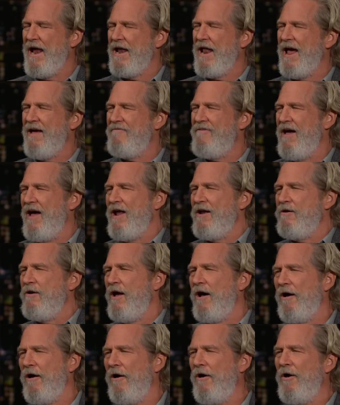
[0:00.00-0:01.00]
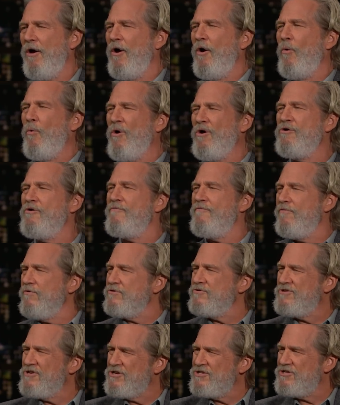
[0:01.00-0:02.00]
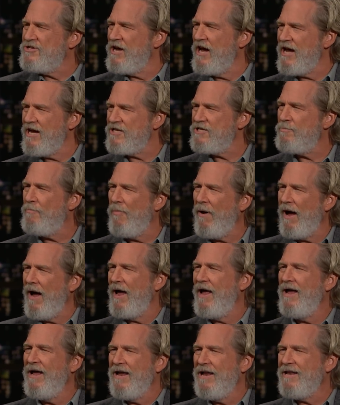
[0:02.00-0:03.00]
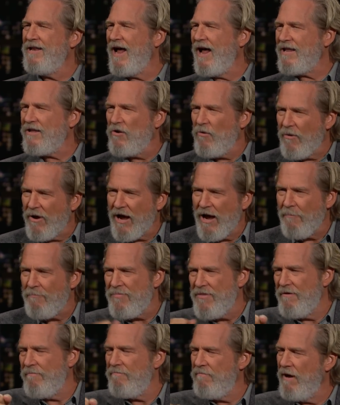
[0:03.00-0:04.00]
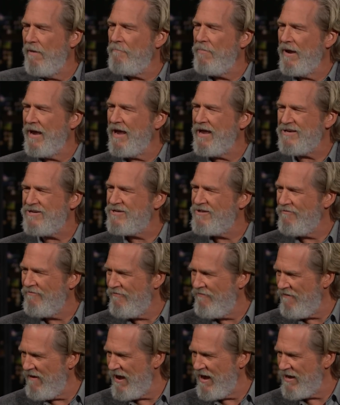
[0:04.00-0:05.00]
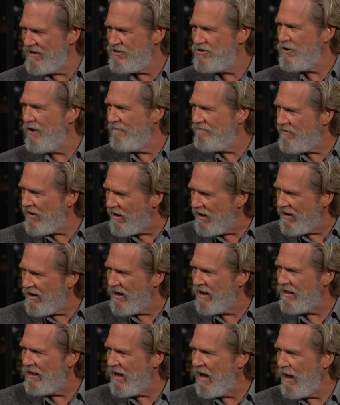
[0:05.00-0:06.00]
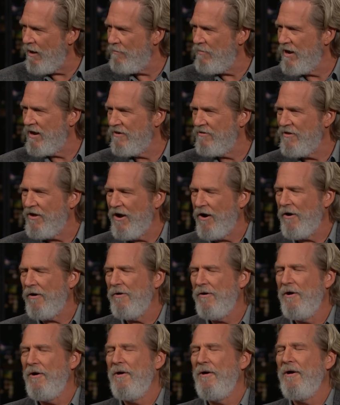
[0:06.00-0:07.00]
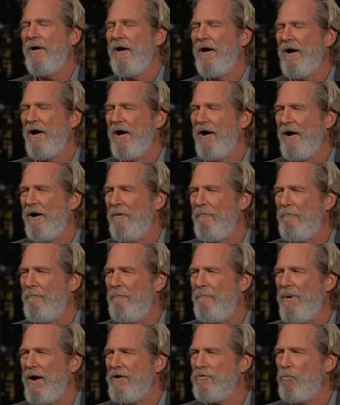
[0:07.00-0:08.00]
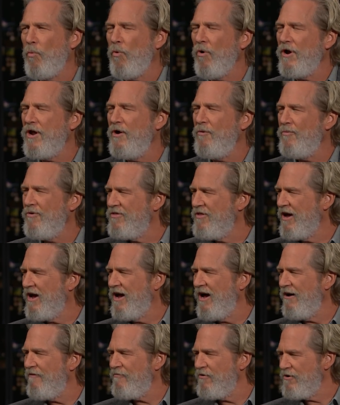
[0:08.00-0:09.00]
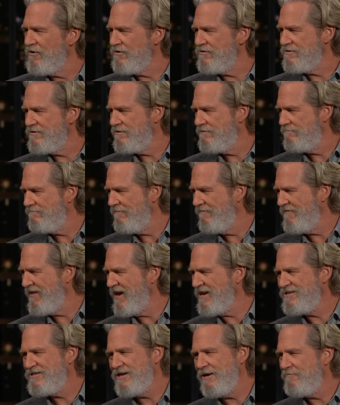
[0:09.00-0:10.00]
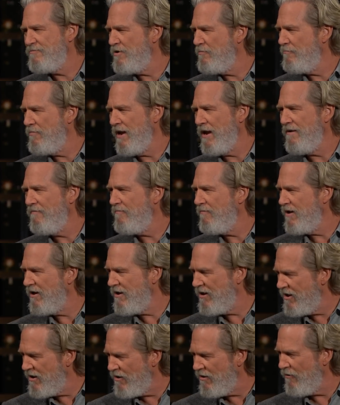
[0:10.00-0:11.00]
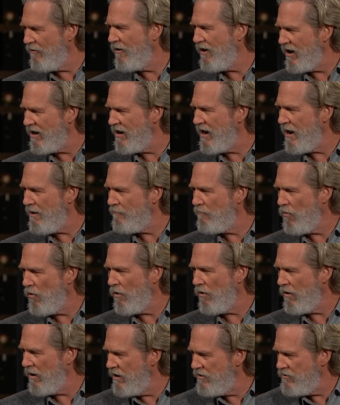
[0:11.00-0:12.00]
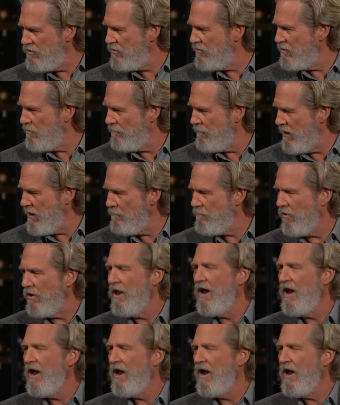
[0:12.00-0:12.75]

And I've had wonderful success by not going up against the feds. You know, I've done a lot of lobbying there. But working with the governors, they seem to be, you know, a lot more into the people.